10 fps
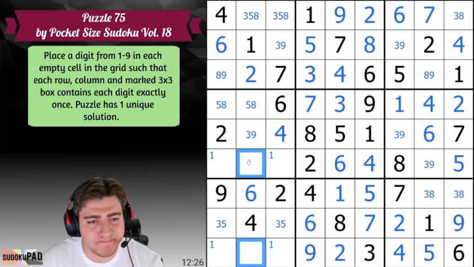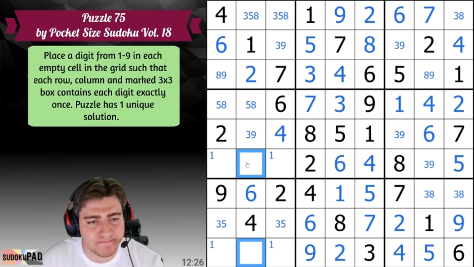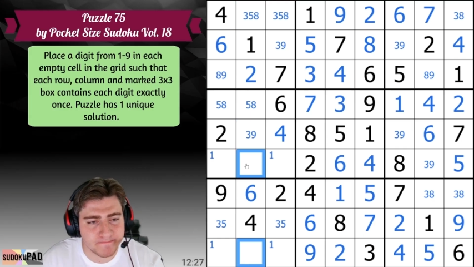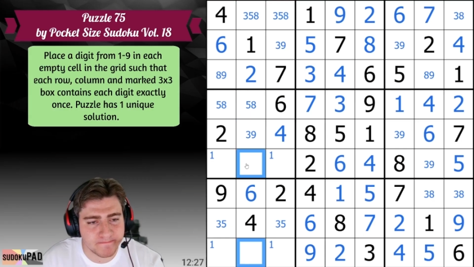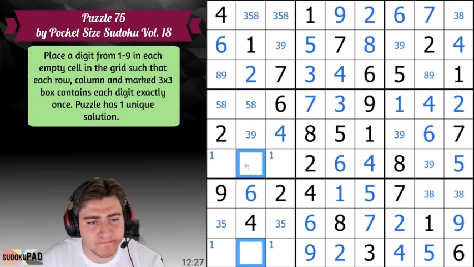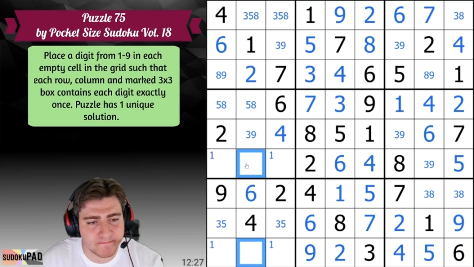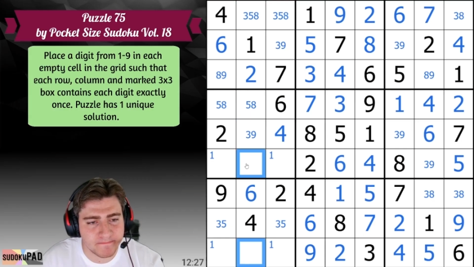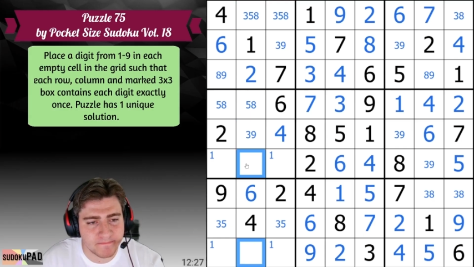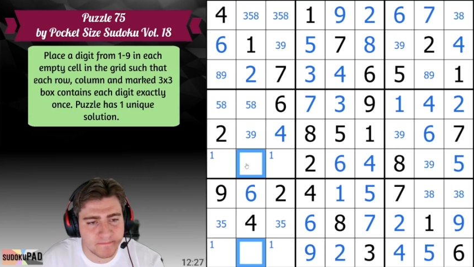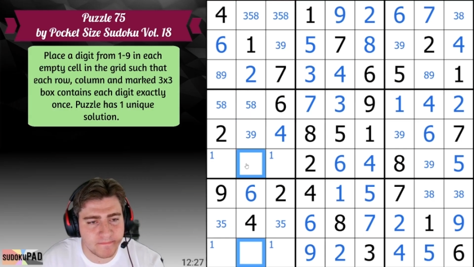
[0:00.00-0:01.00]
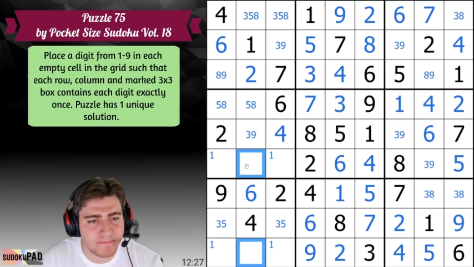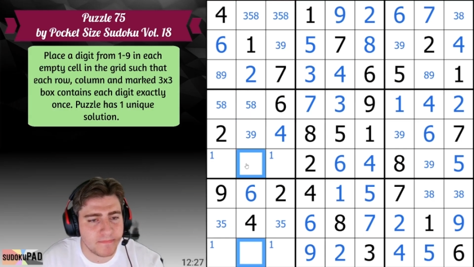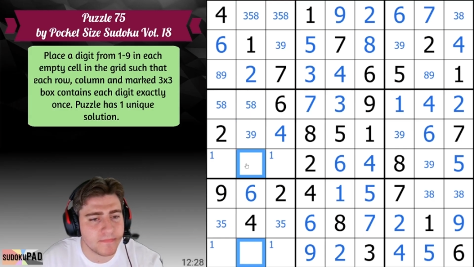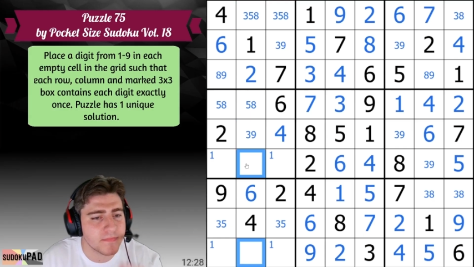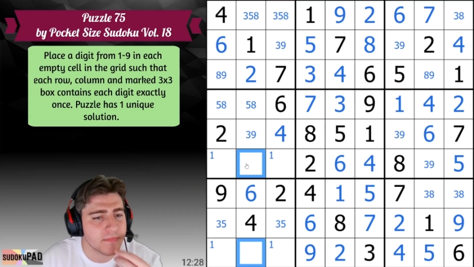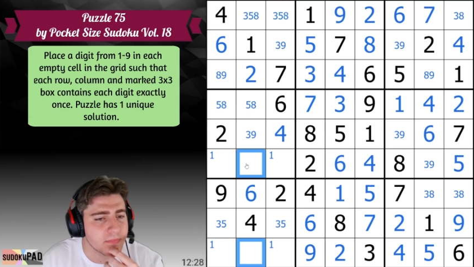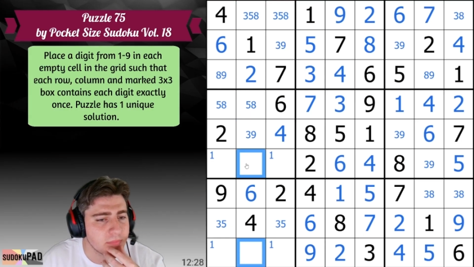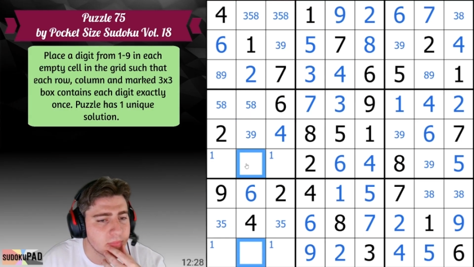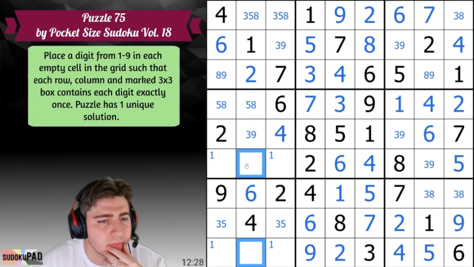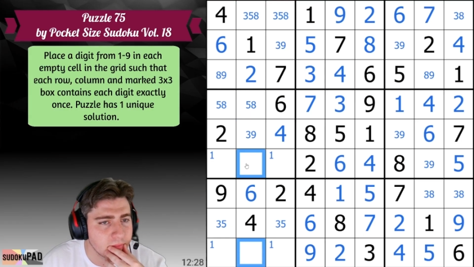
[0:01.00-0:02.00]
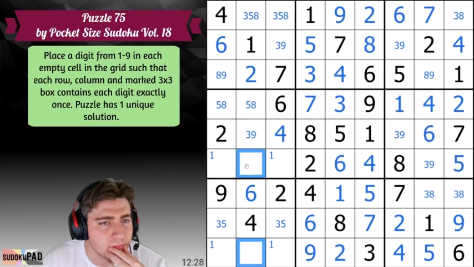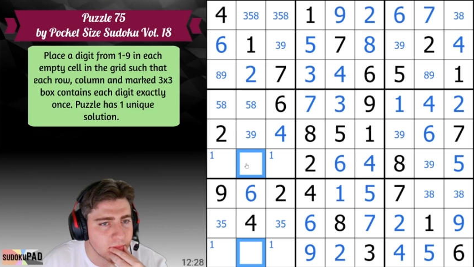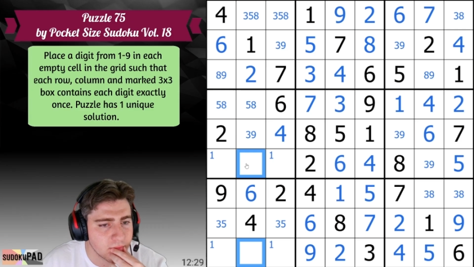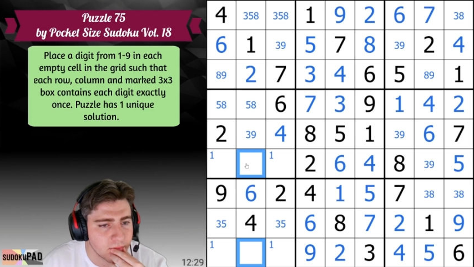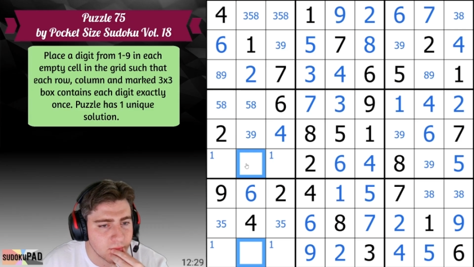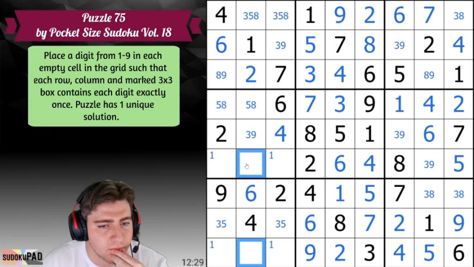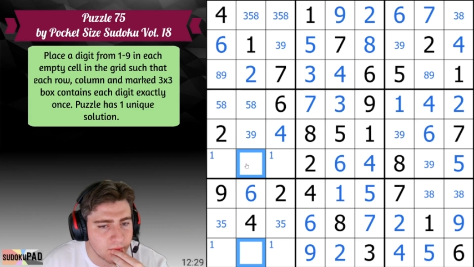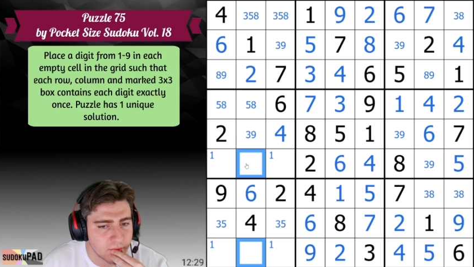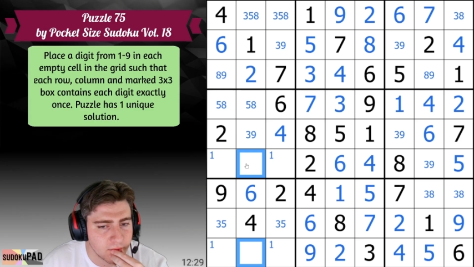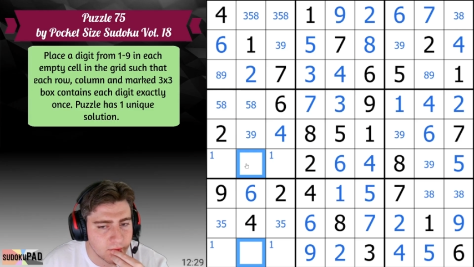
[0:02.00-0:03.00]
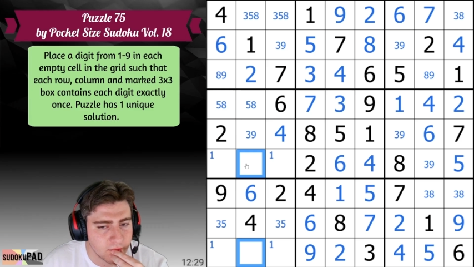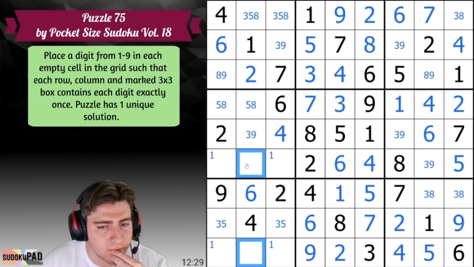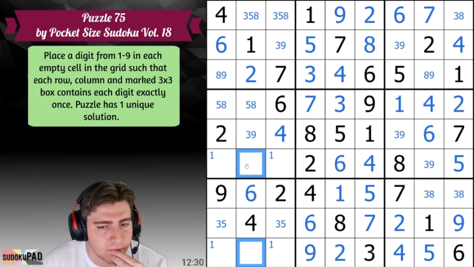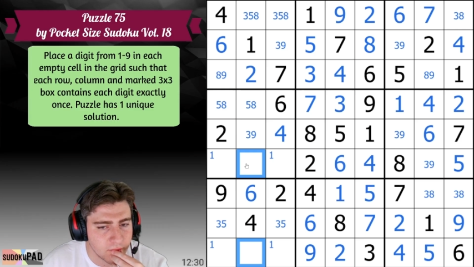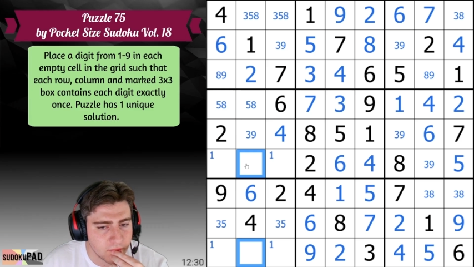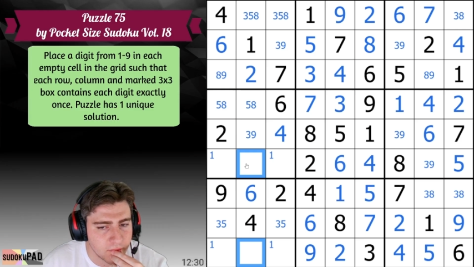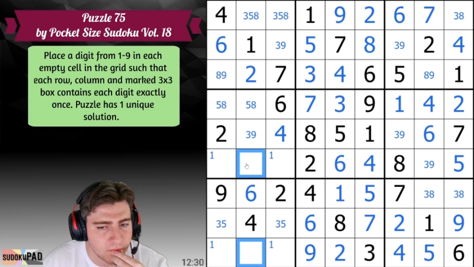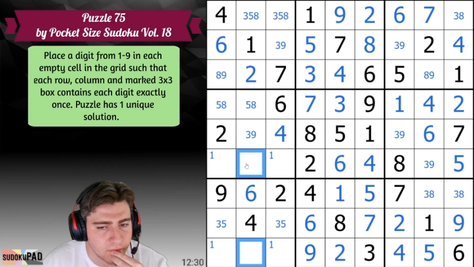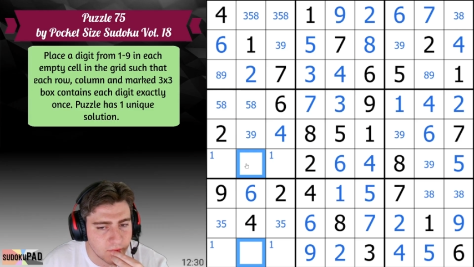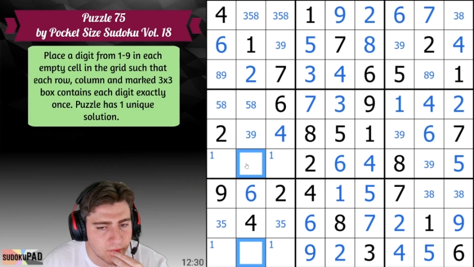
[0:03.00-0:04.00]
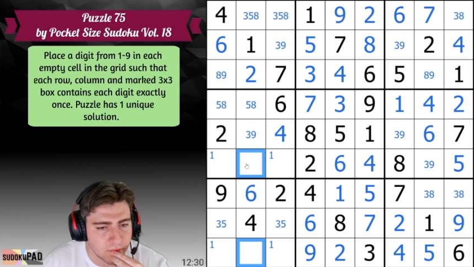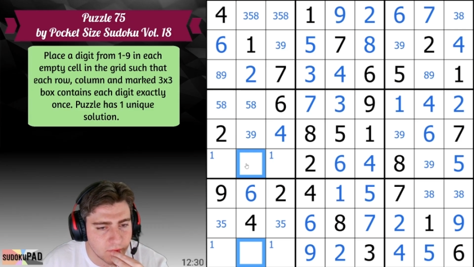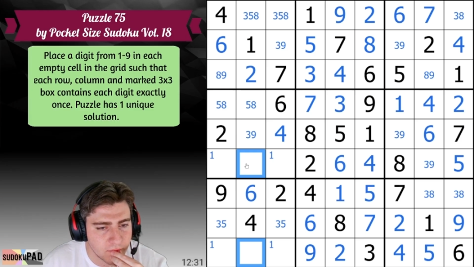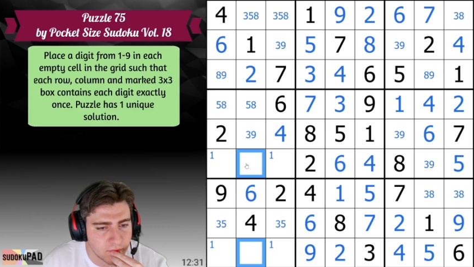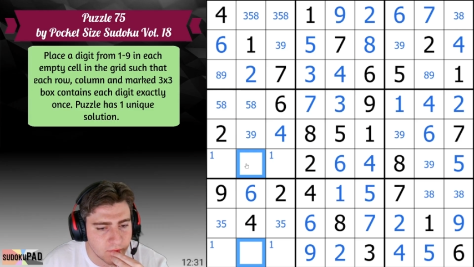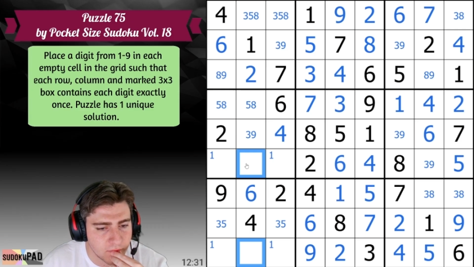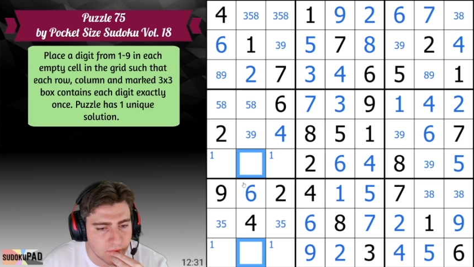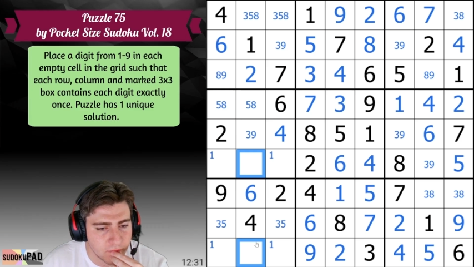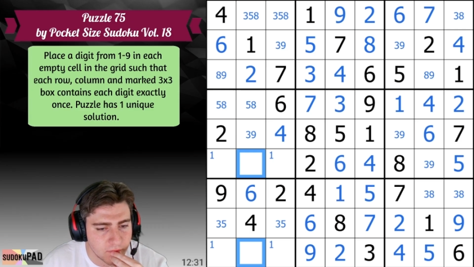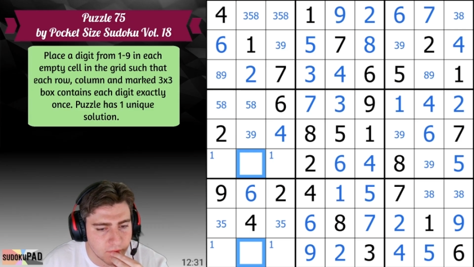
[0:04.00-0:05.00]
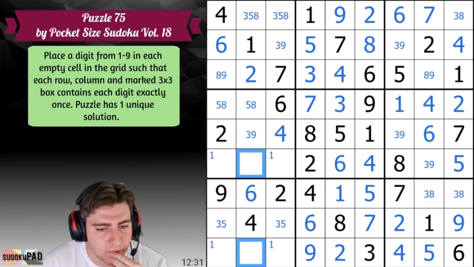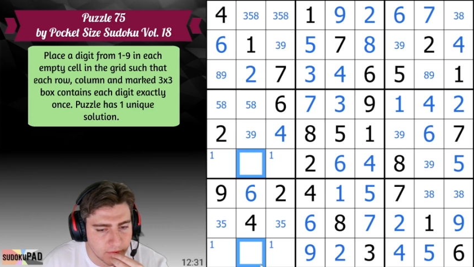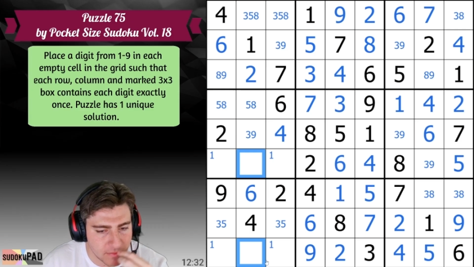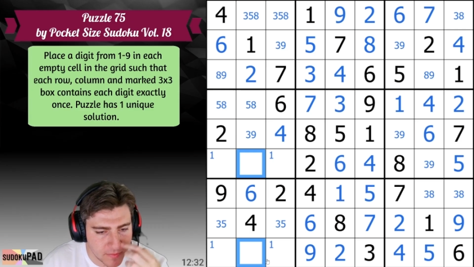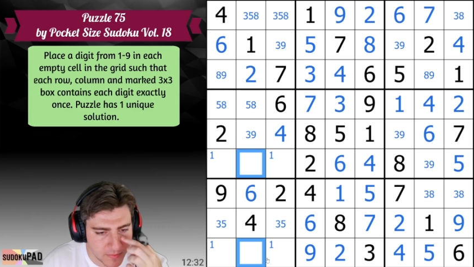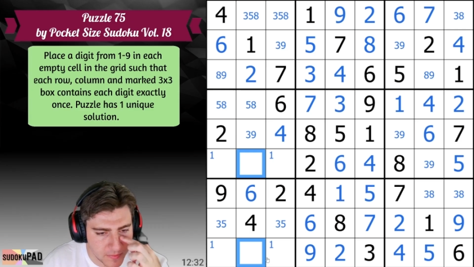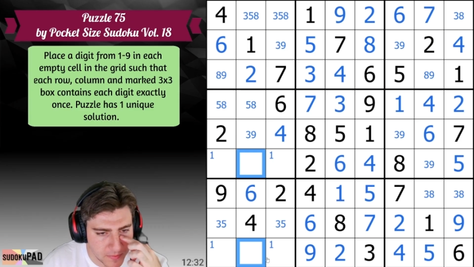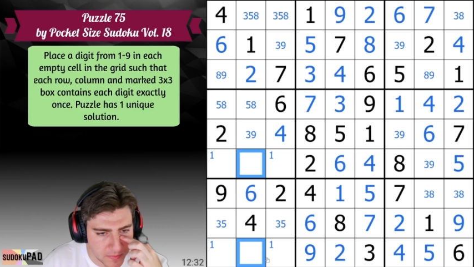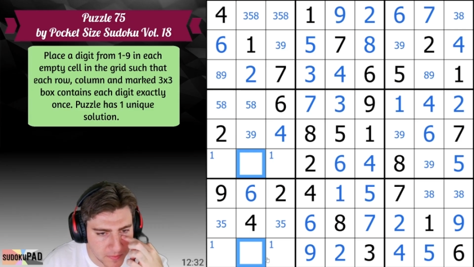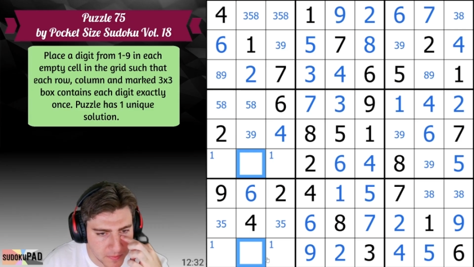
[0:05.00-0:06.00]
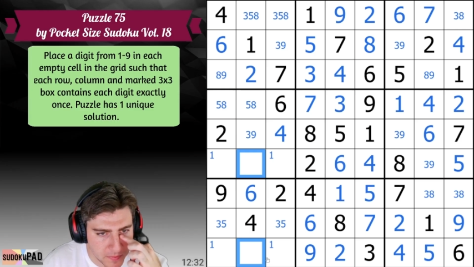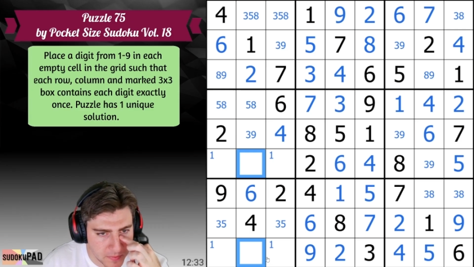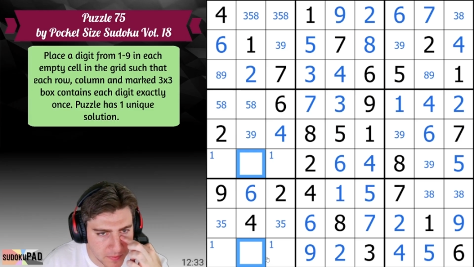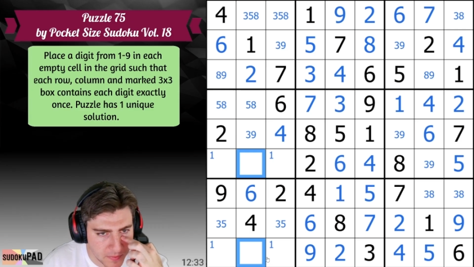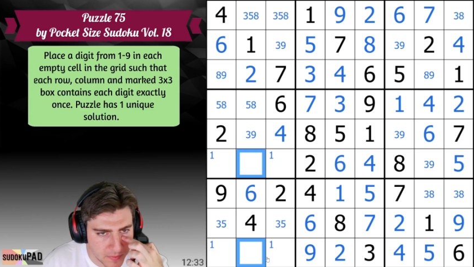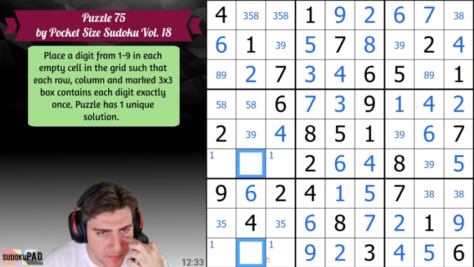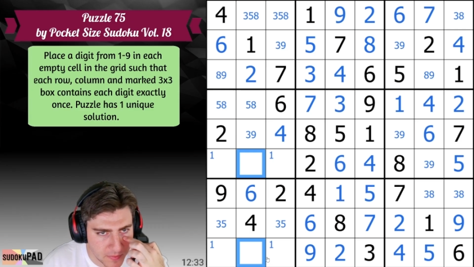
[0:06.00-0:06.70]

(no one is talking)